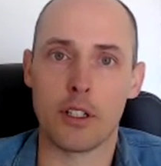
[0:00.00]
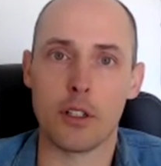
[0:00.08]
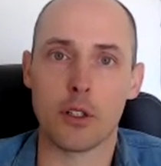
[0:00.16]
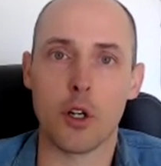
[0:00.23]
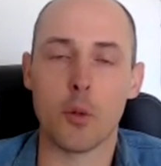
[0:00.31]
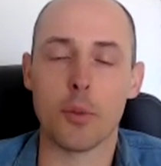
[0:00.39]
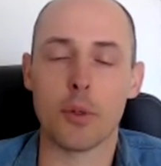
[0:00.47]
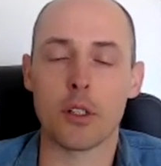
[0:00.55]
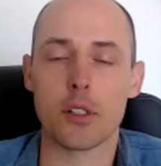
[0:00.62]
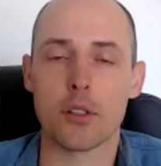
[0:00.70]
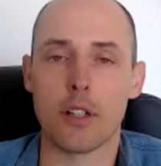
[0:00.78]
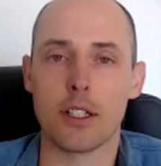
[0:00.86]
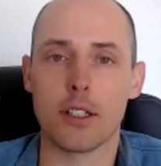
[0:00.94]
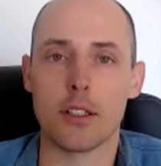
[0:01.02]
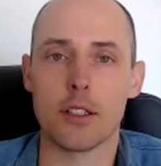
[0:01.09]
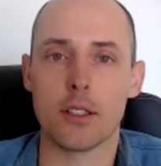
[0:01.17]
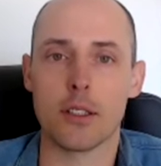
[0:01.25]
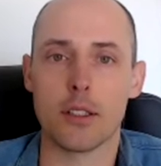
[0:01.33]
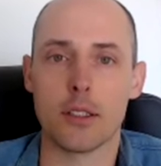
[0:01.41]
your coping
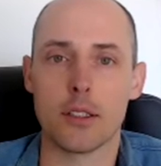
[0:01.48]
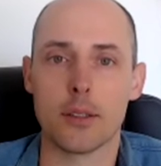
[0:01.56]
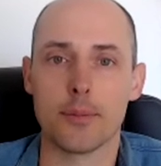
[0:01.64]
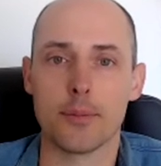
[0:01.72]
strategies.